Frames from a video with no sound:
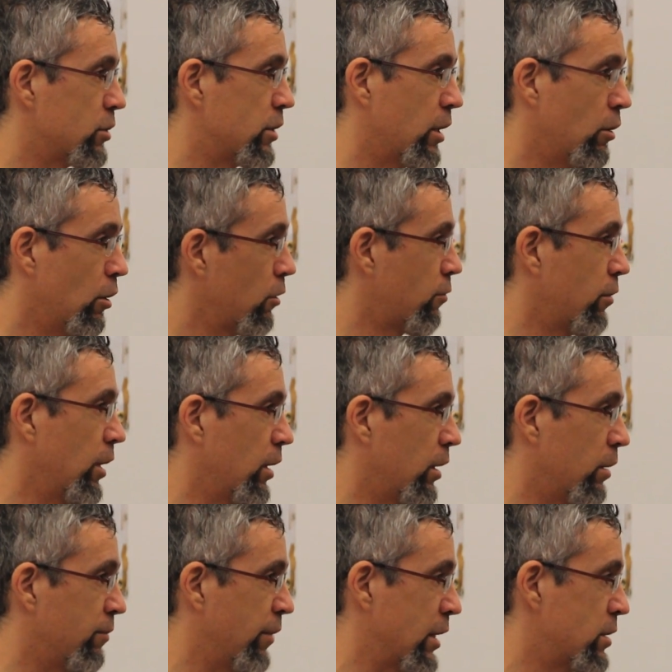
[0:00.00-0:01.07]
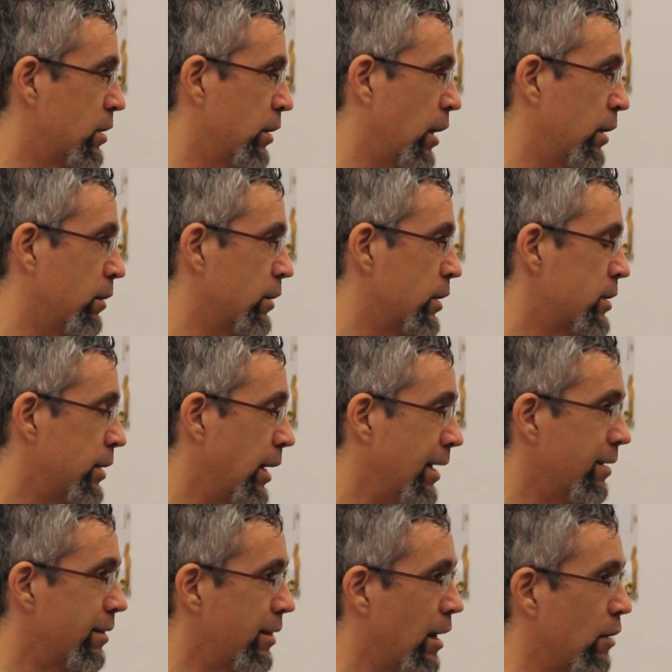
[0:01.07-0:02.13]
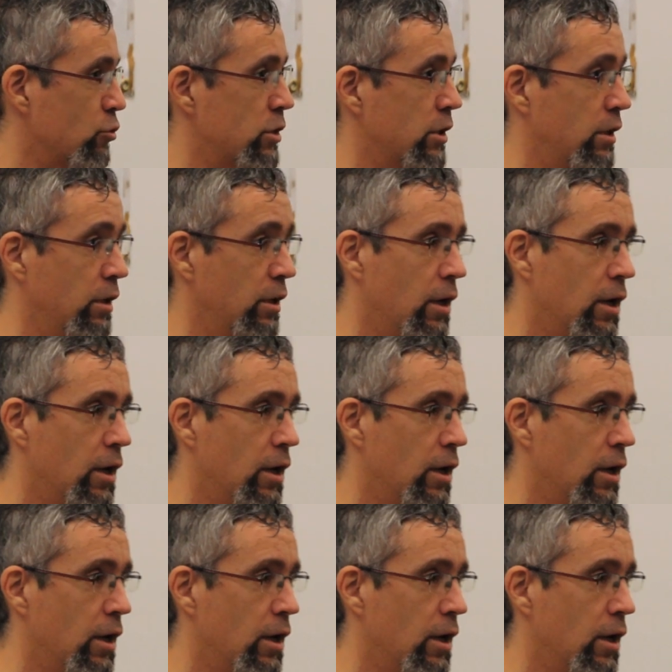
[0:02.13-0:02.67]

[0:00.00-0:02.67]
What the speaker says: They're not really investigating. There's 10,000